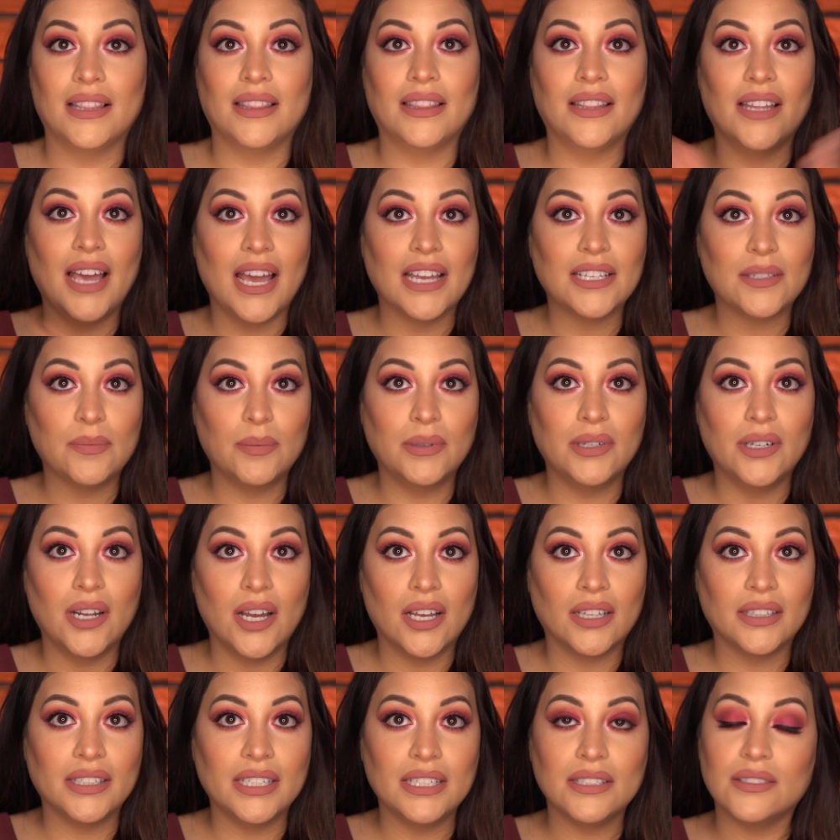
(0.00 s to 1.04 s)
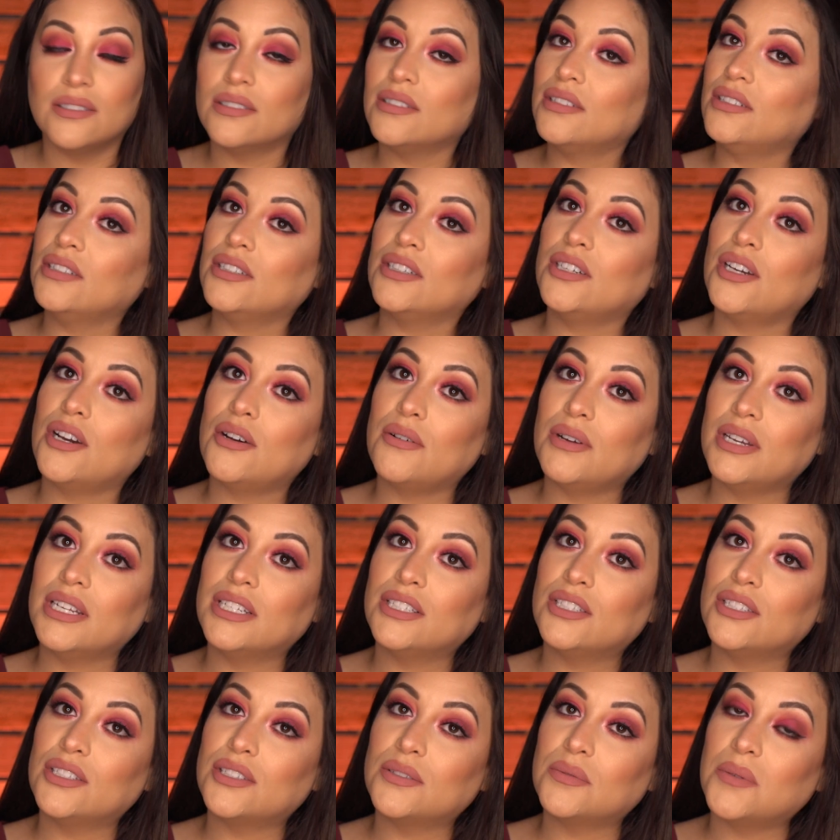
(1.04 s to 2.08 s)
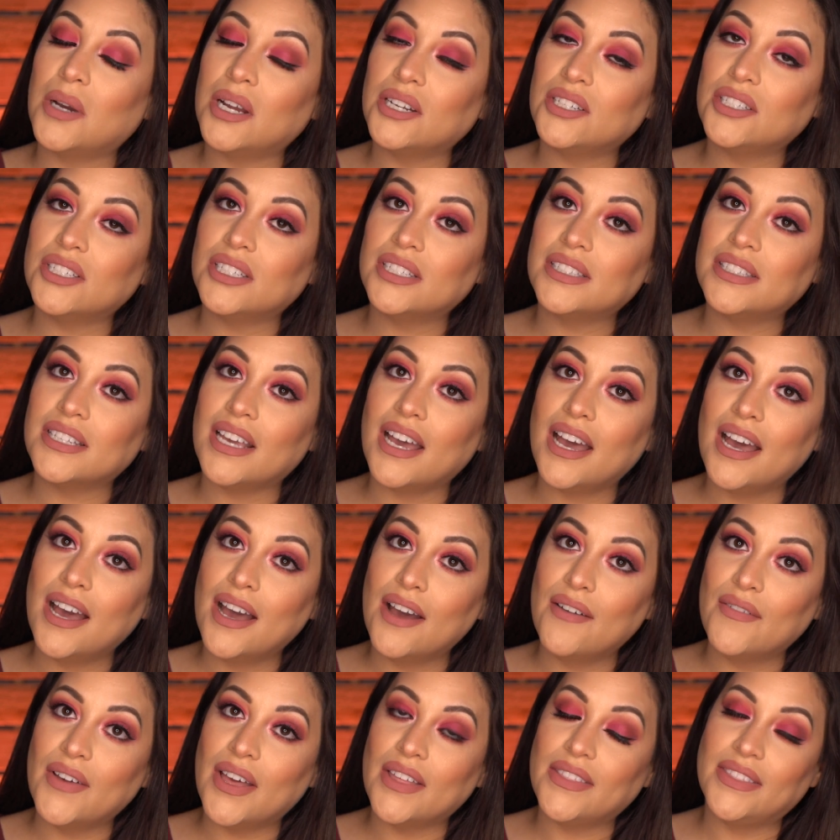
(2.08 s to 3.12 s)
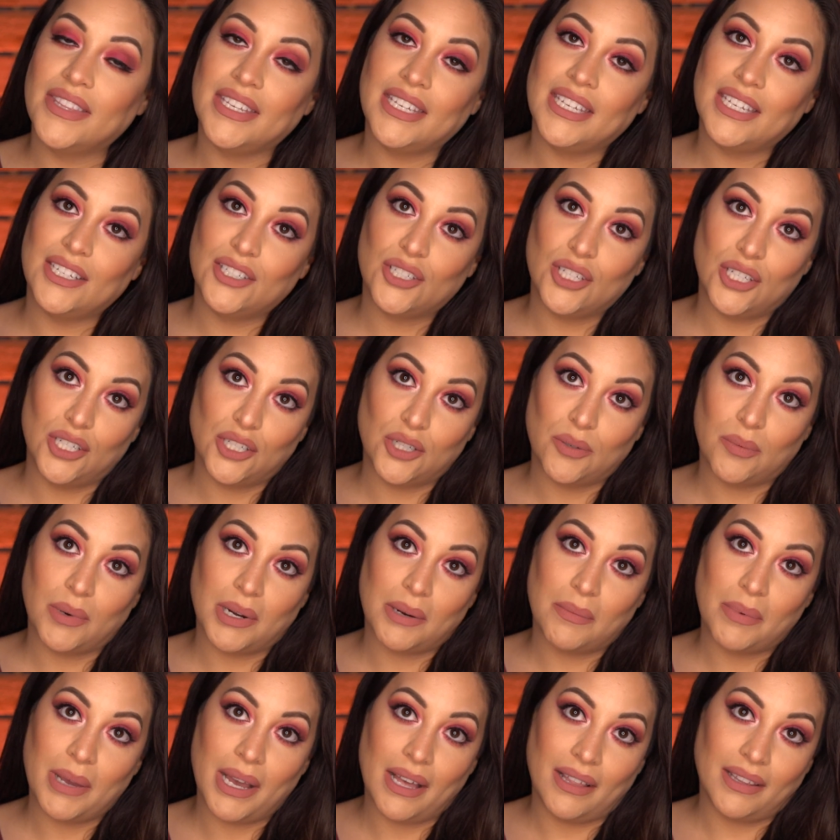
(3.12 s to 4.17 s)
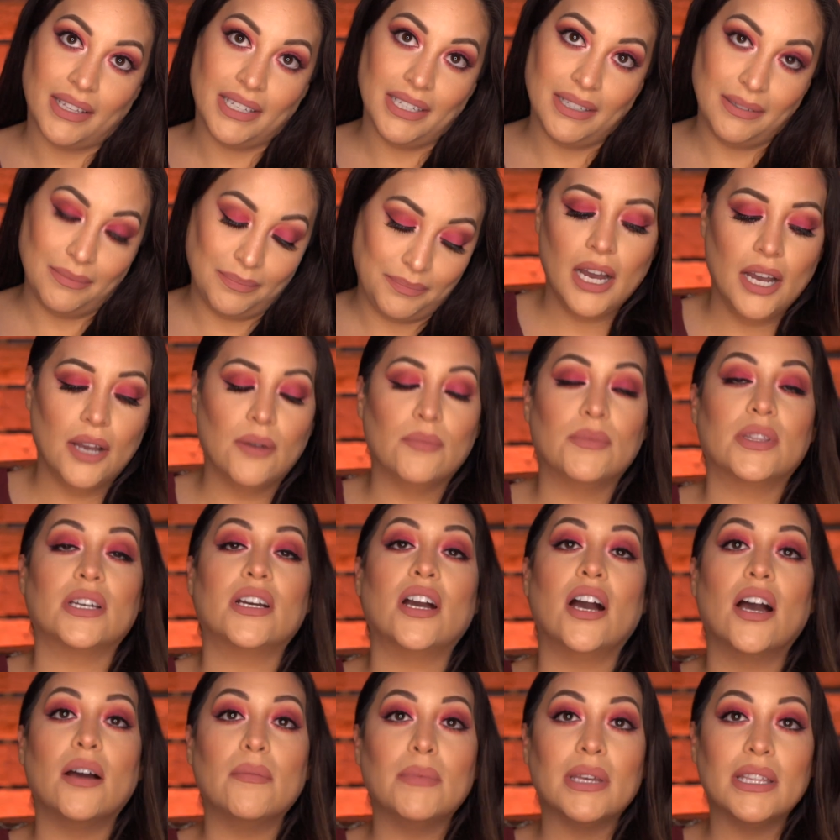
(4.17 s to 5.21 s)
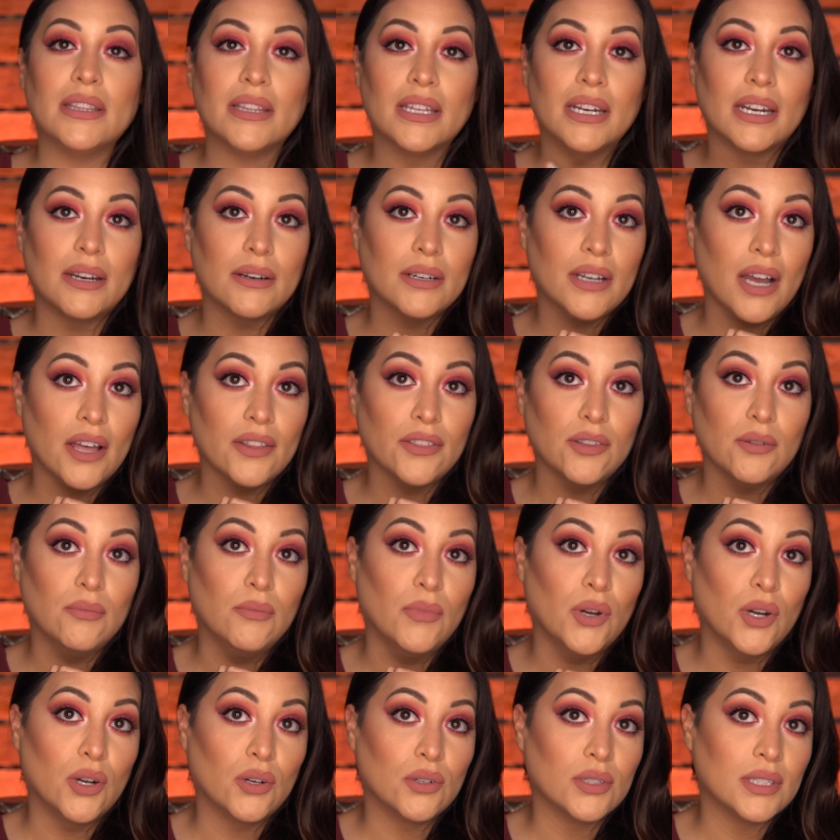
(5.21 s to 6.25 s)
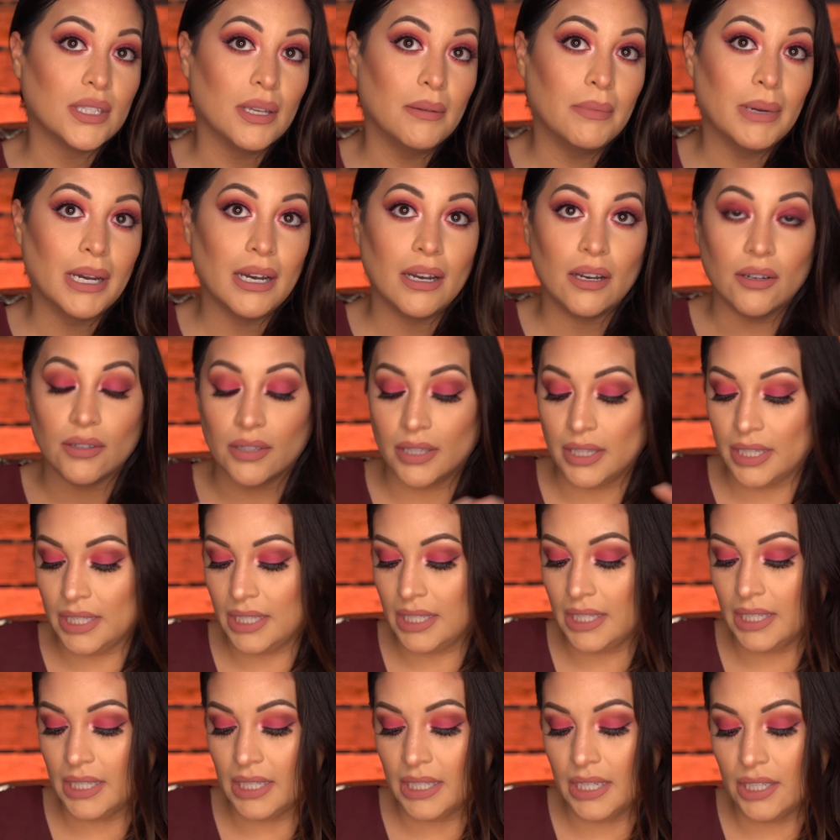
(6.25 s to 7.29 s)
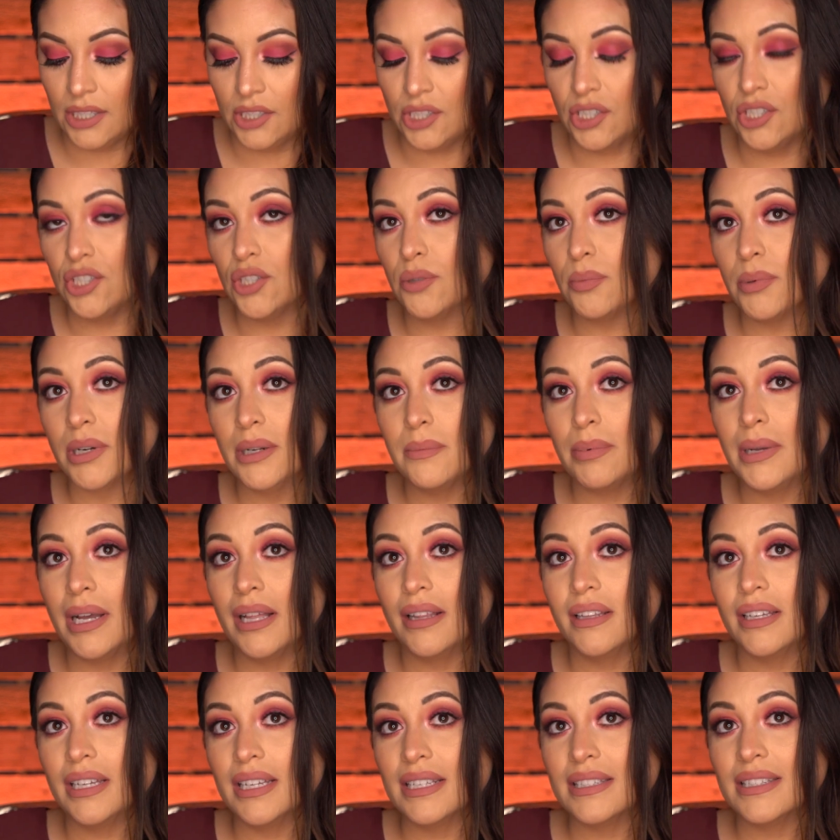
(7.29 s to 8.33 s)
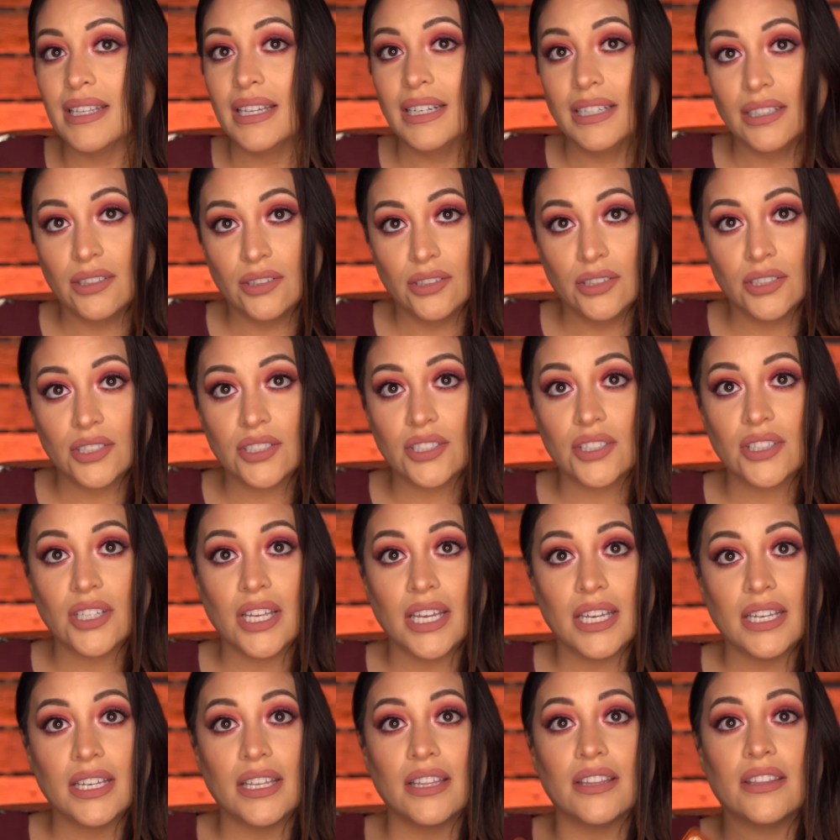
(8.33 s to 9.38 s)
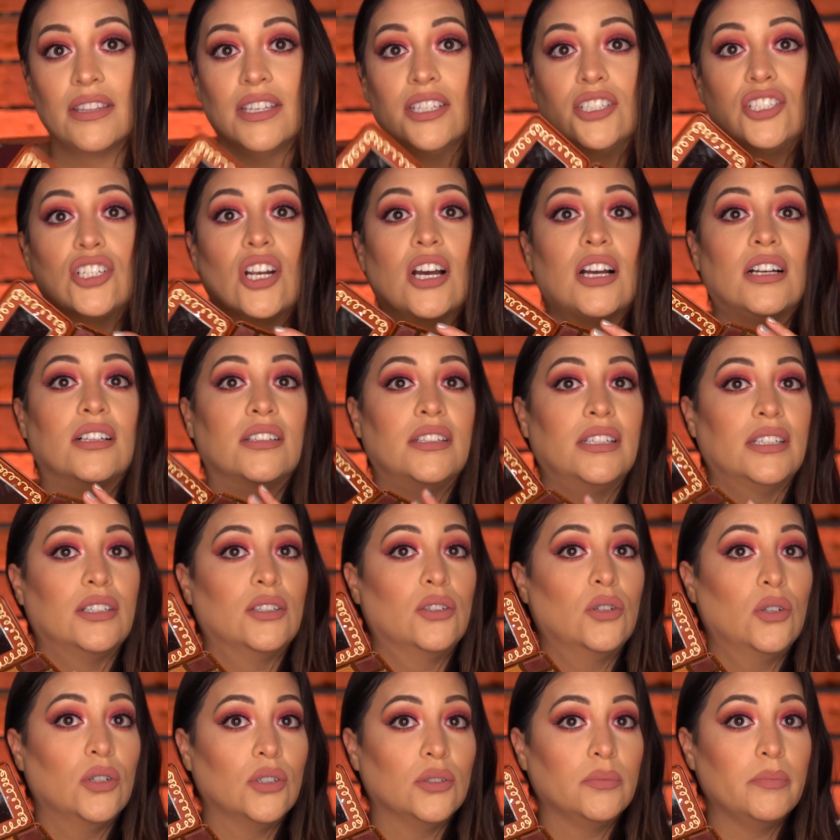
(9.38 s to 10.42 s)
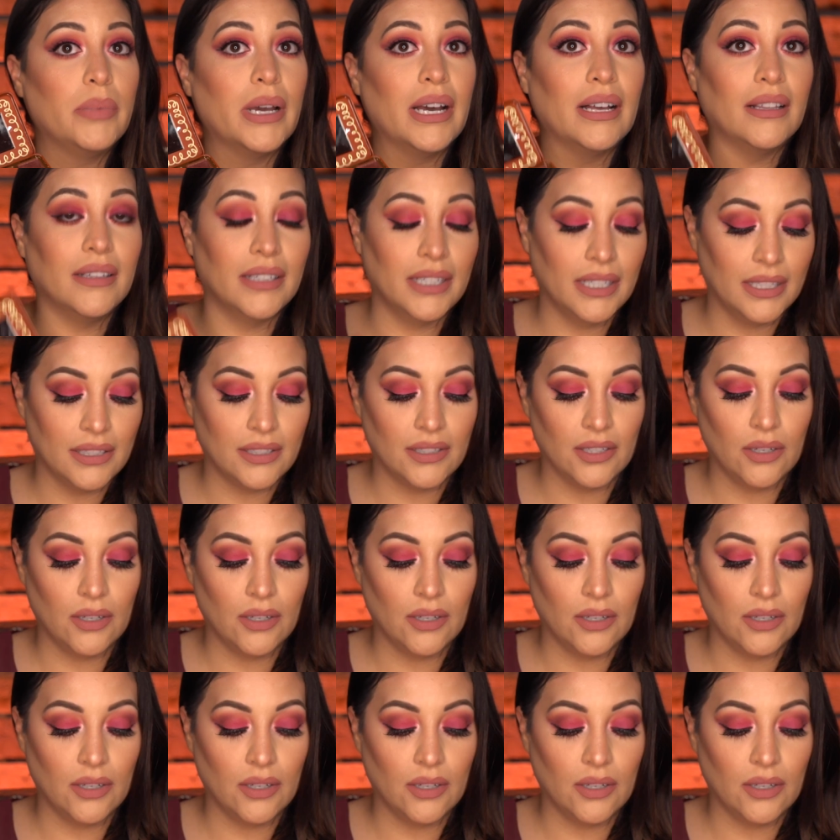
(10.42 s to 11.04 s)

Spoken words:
Last but not least, we're gonna go into swatches of the Gingerbread palette. The comment that I got the most about the Gingerbread palette is that it looks like the chocolate gold palette.